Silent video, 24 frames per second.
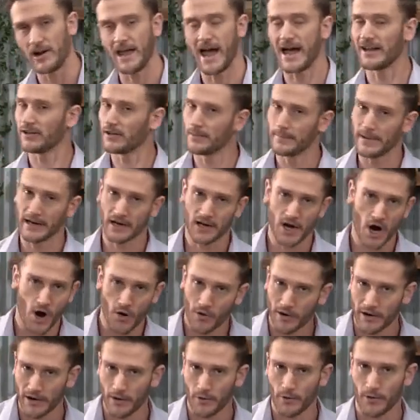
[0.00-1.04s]
you add a little bit of
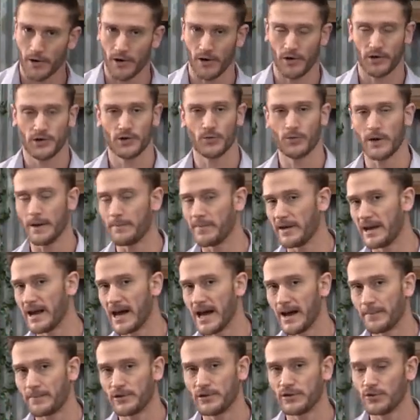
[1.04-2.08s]
coconut oil, you whip it
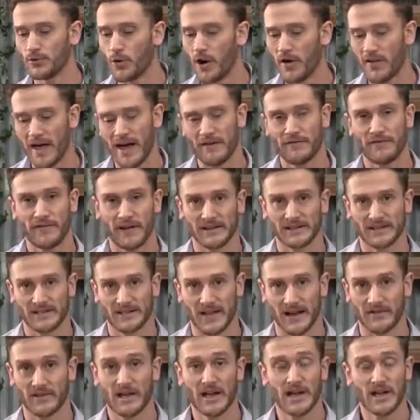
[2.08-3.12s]
up, you do all that fun
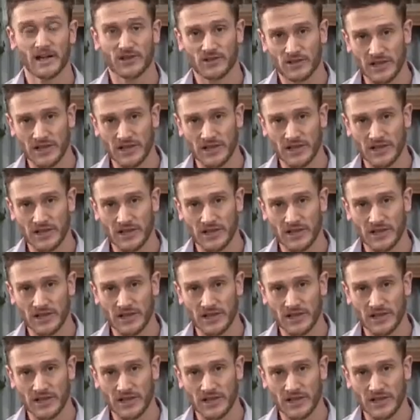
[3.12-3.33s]
stuff.